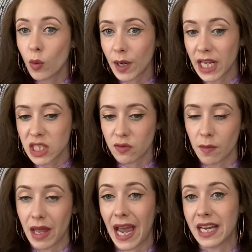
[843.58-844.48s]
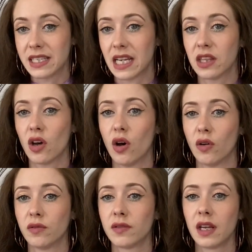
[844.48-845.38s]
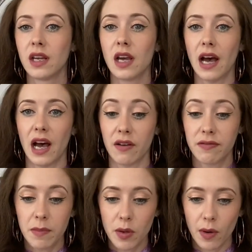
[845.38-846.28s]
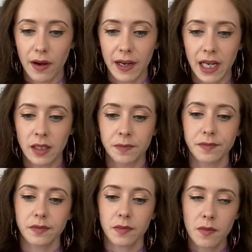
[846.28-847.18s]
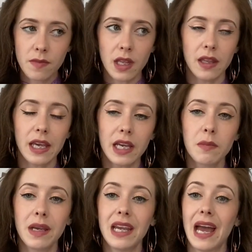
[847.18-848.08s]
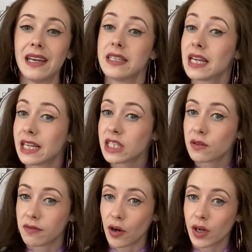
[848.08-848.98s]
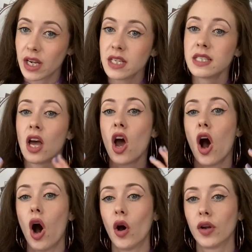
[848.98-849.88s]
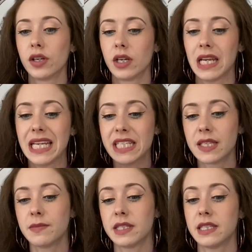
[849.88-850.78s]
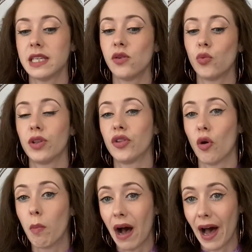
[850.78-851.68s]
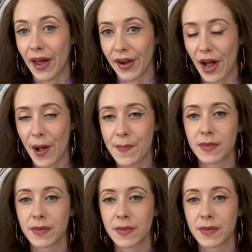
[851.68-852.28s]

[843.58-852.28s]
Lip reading: weeks from the 18th of February, there can be an intense focus on intimacy with your partner.